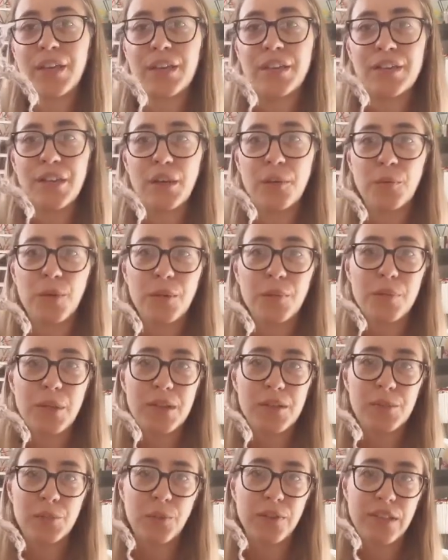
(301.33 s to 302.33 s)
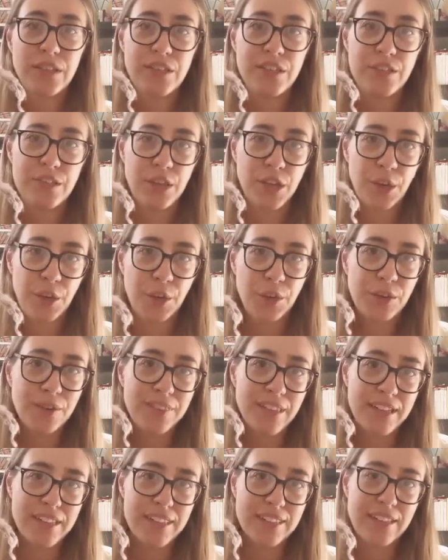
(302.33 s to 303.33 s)
So 1 plus 1 is 2,
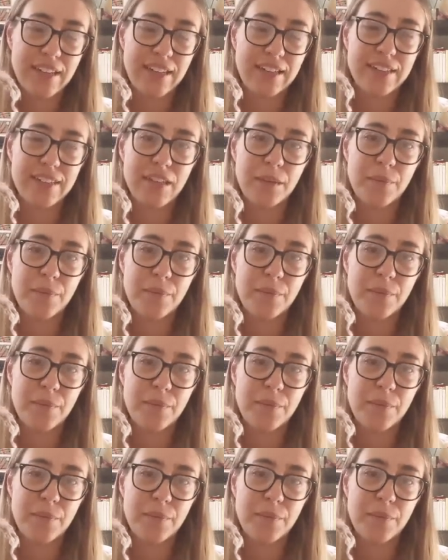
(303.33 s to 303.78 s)
that's the next